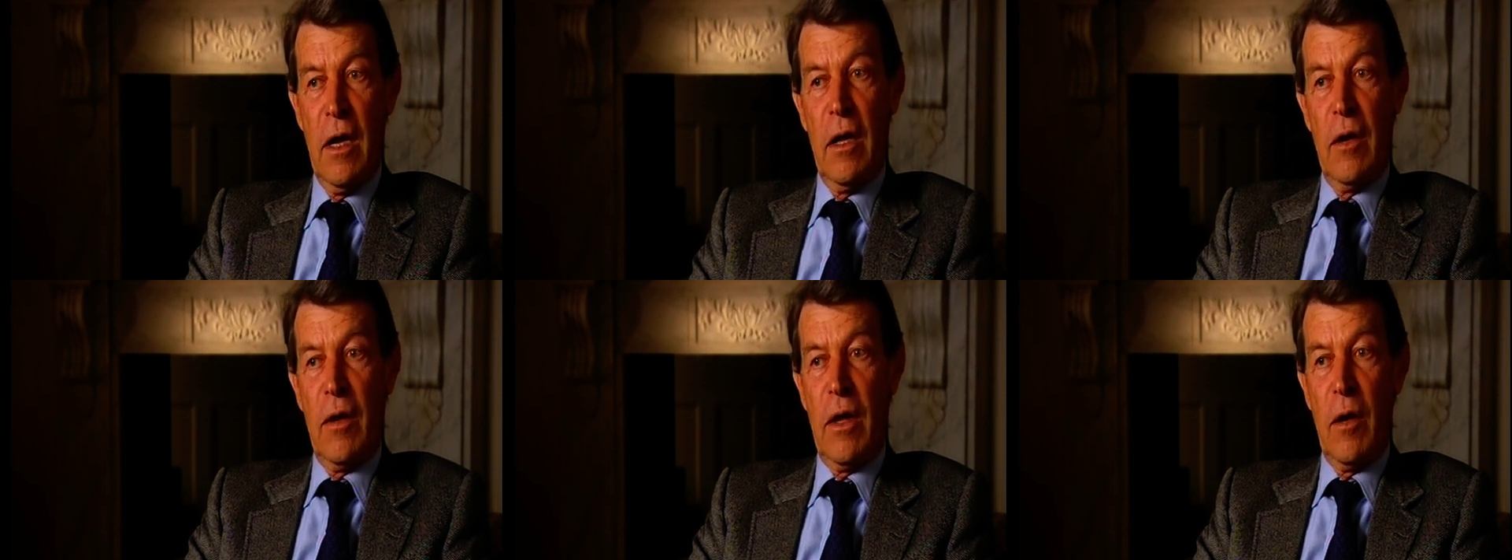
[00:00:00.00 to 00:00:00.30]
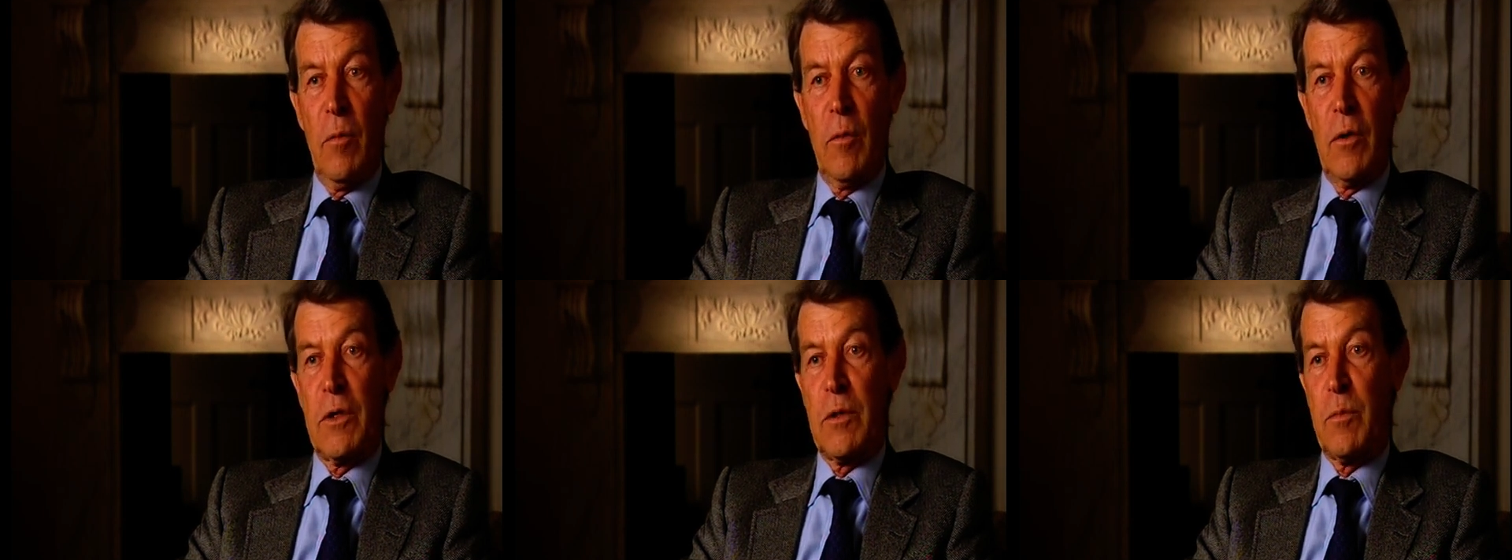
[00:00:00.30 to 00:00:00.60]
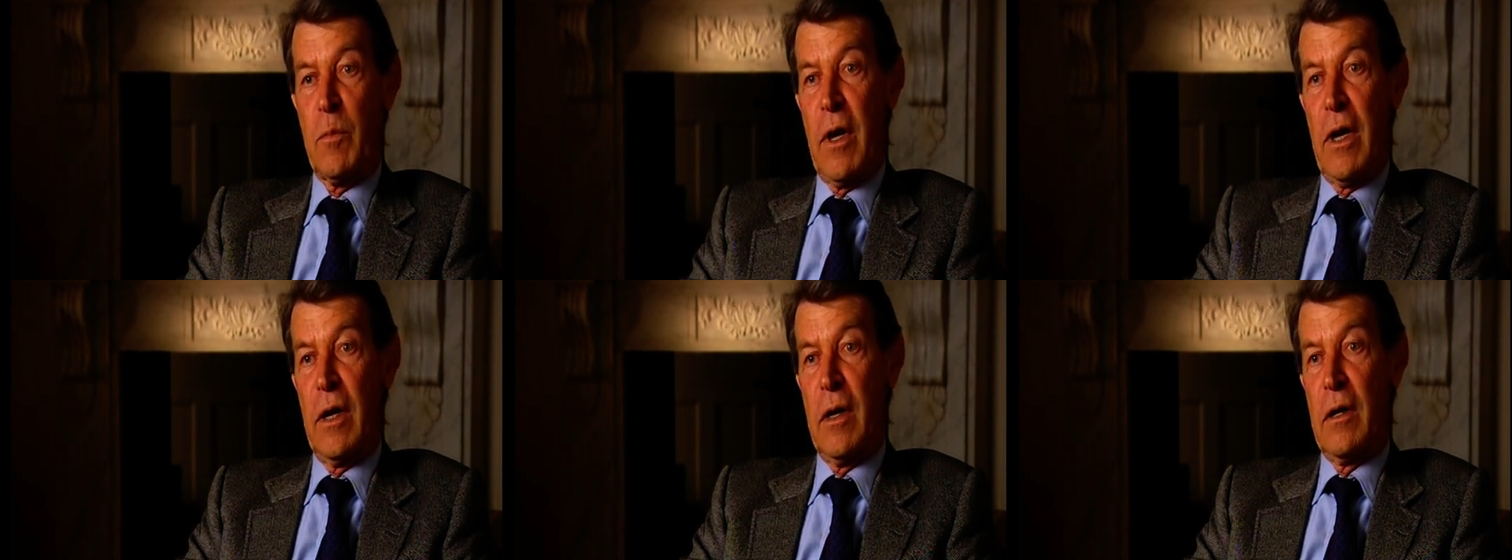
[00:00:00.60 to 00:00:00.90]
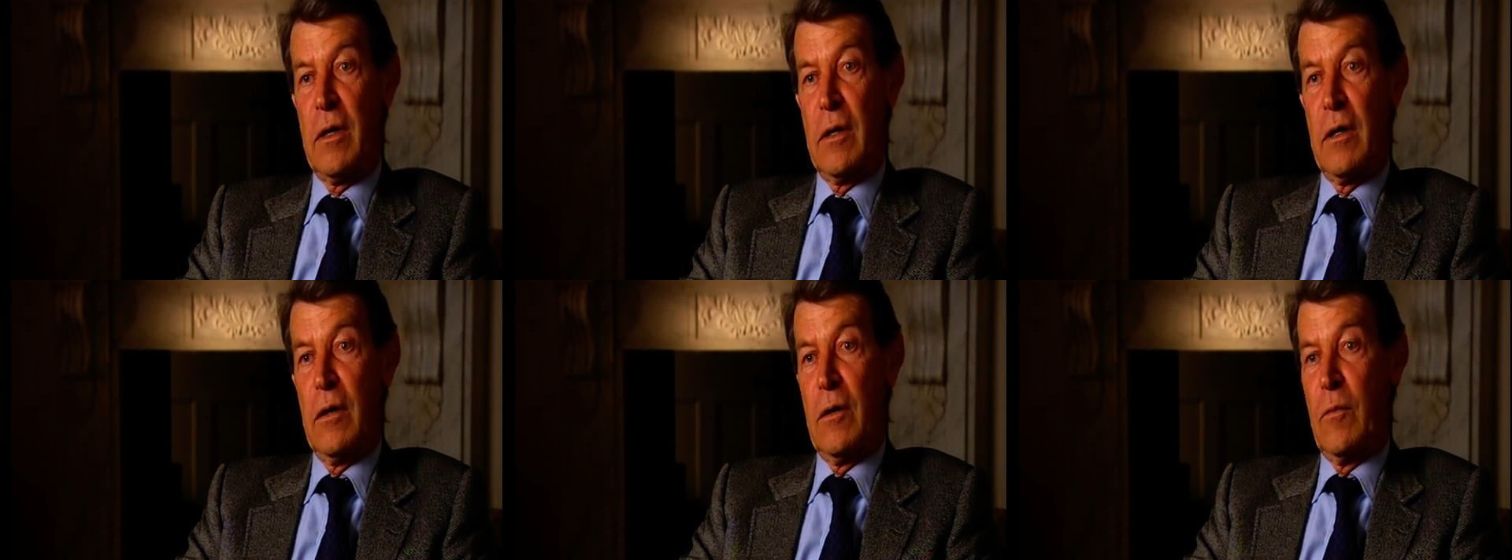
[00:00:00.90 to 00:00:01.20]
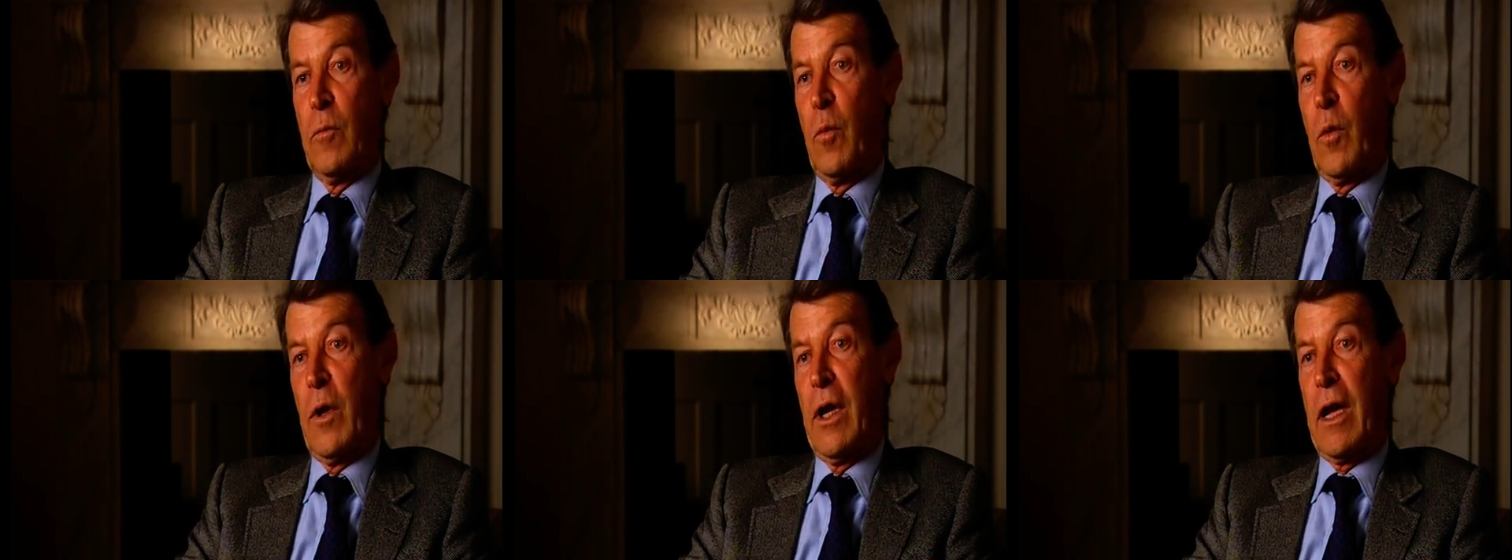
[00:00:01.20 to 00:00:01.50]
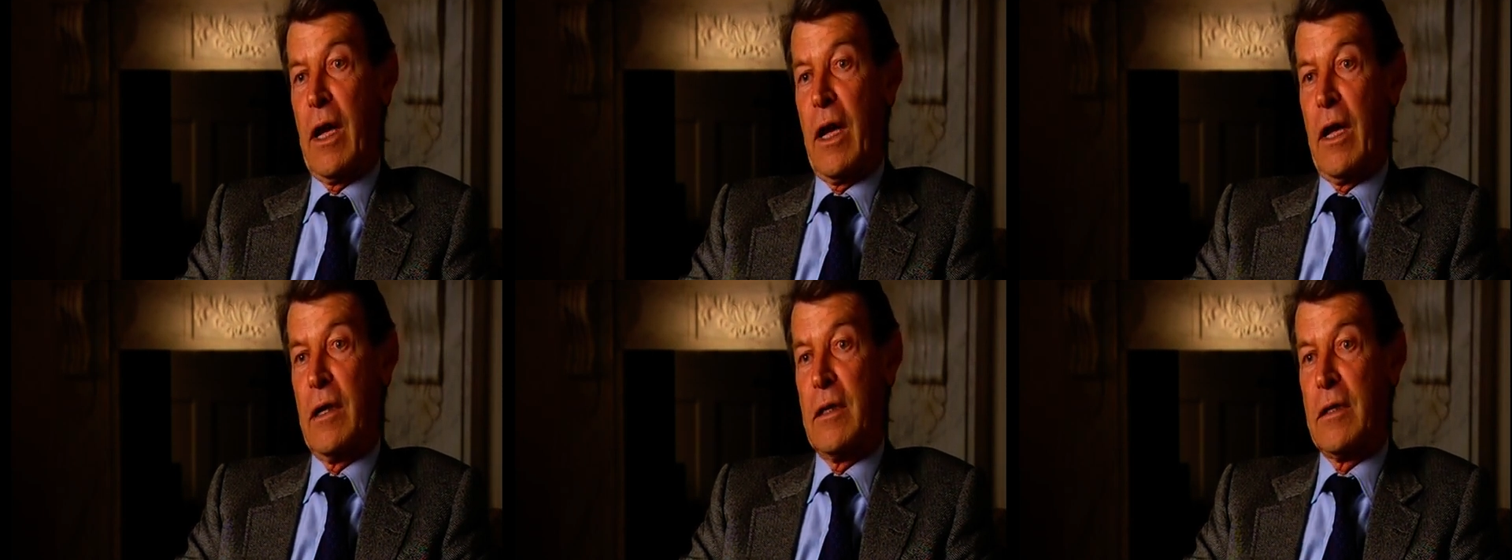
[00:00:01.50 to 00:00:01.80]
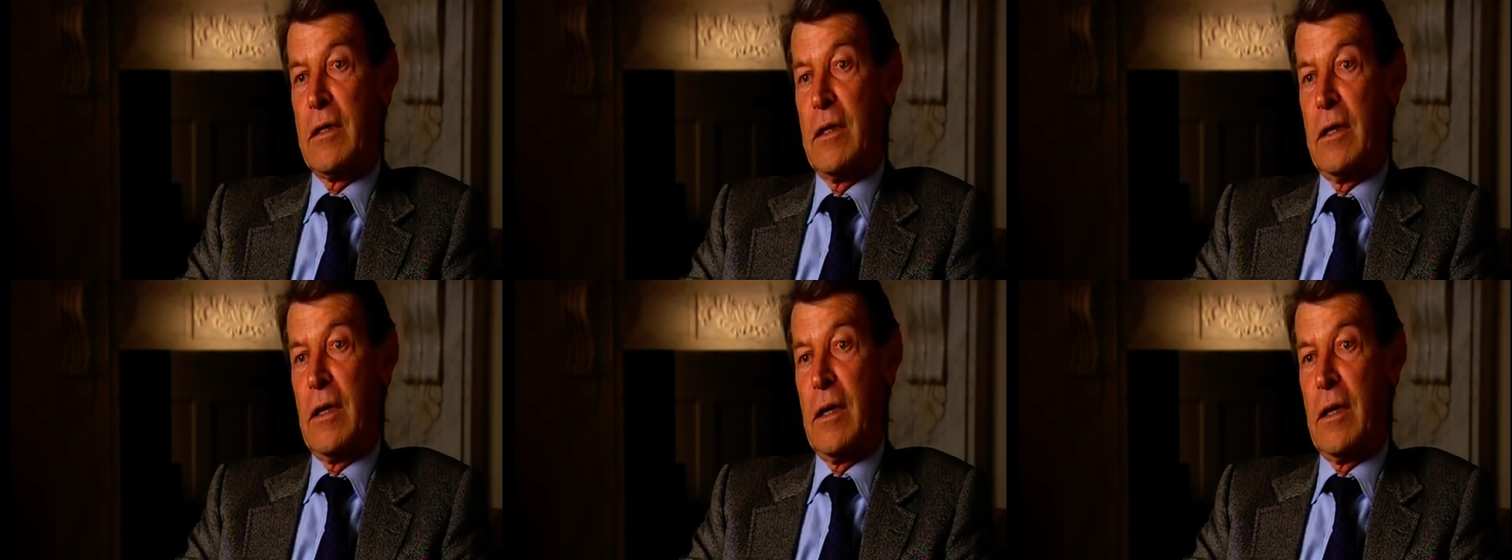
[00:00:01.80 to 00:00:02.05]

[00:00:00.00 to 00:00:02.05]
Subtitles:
they would spend weekends in